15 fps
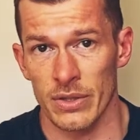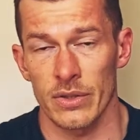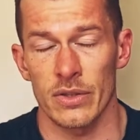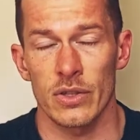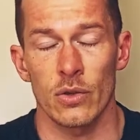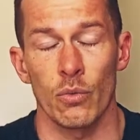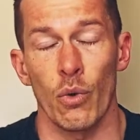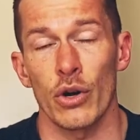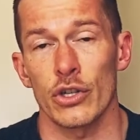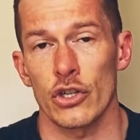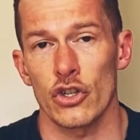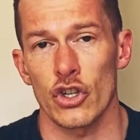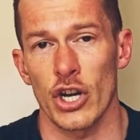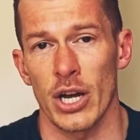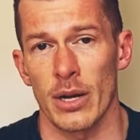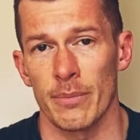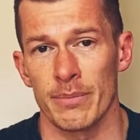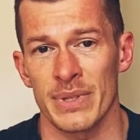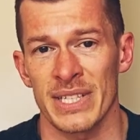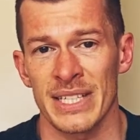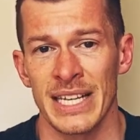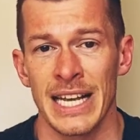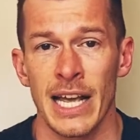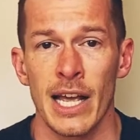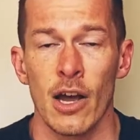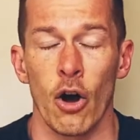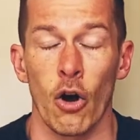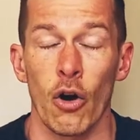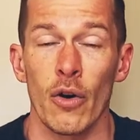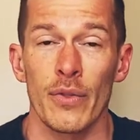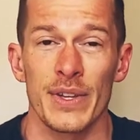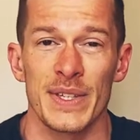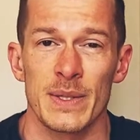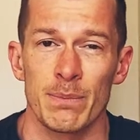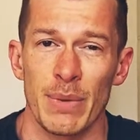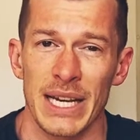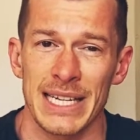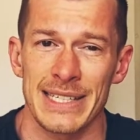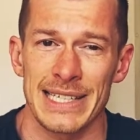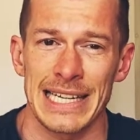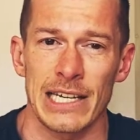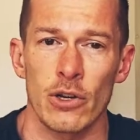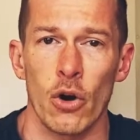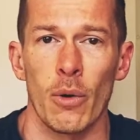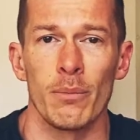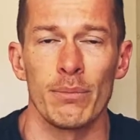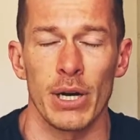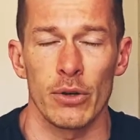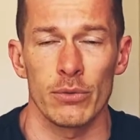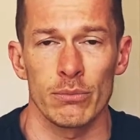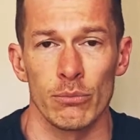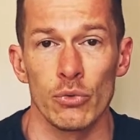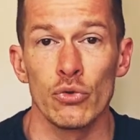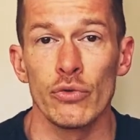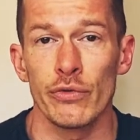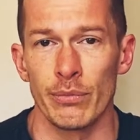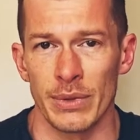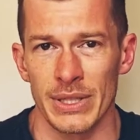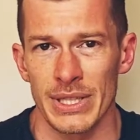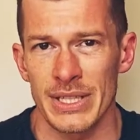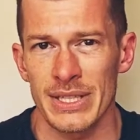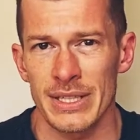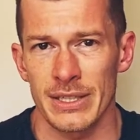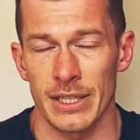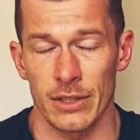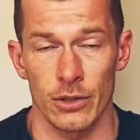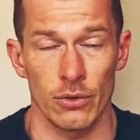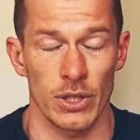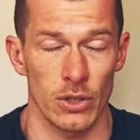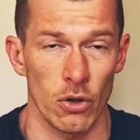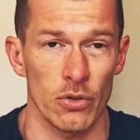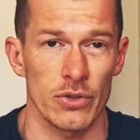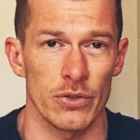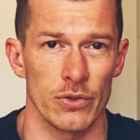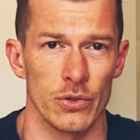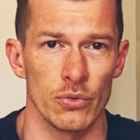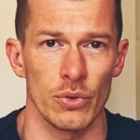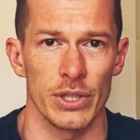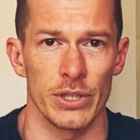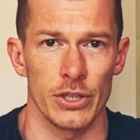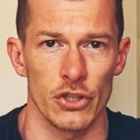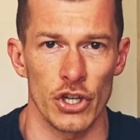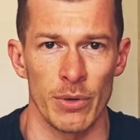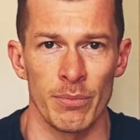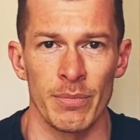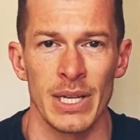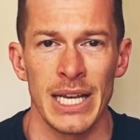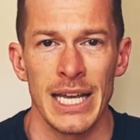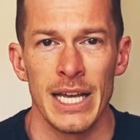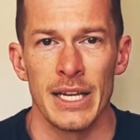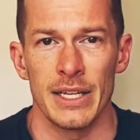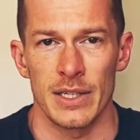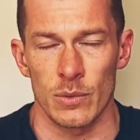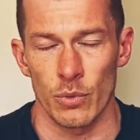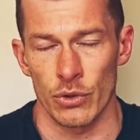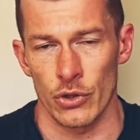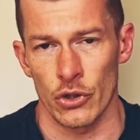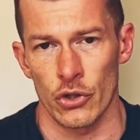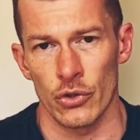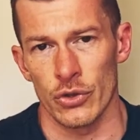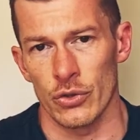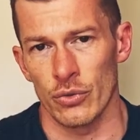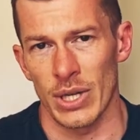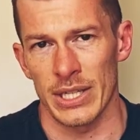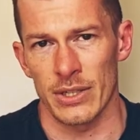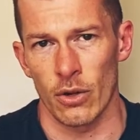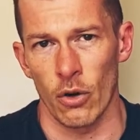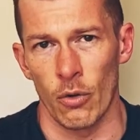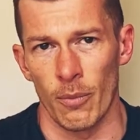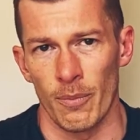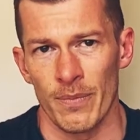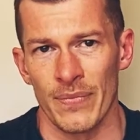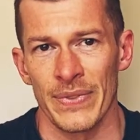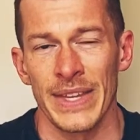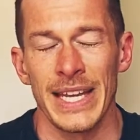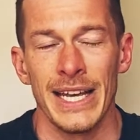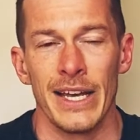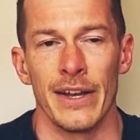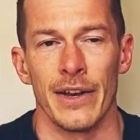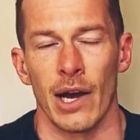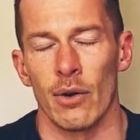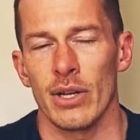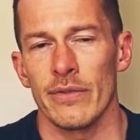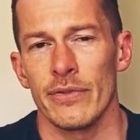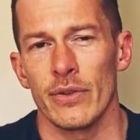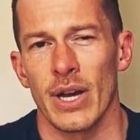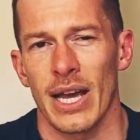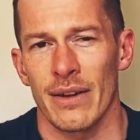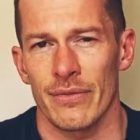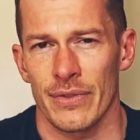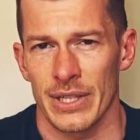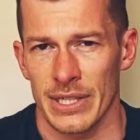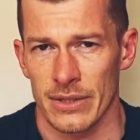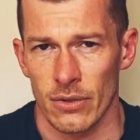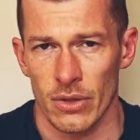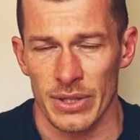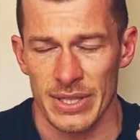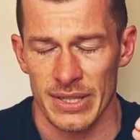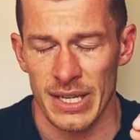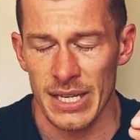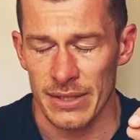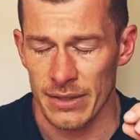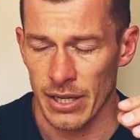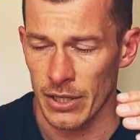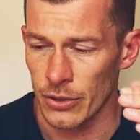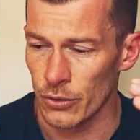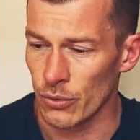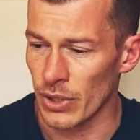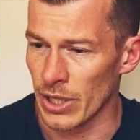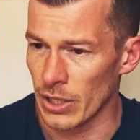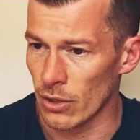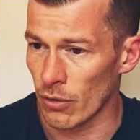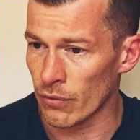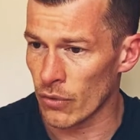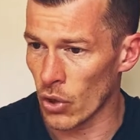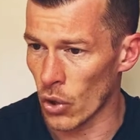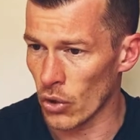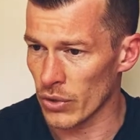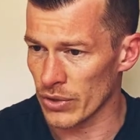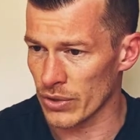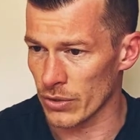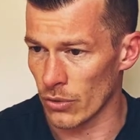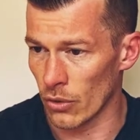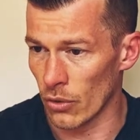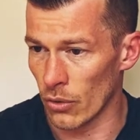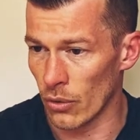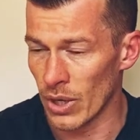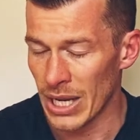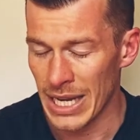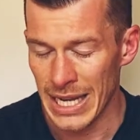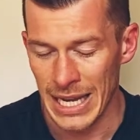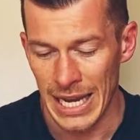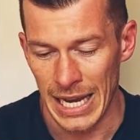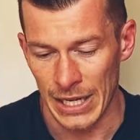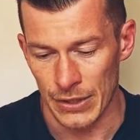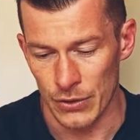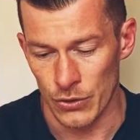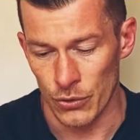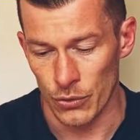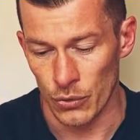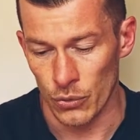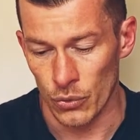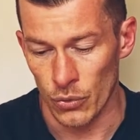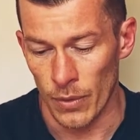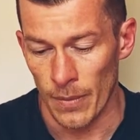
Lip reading: squat jumps. All these basic compound movements that you can also do in the gym is what you should do at home. Now, if you have these all set, you can of course go and do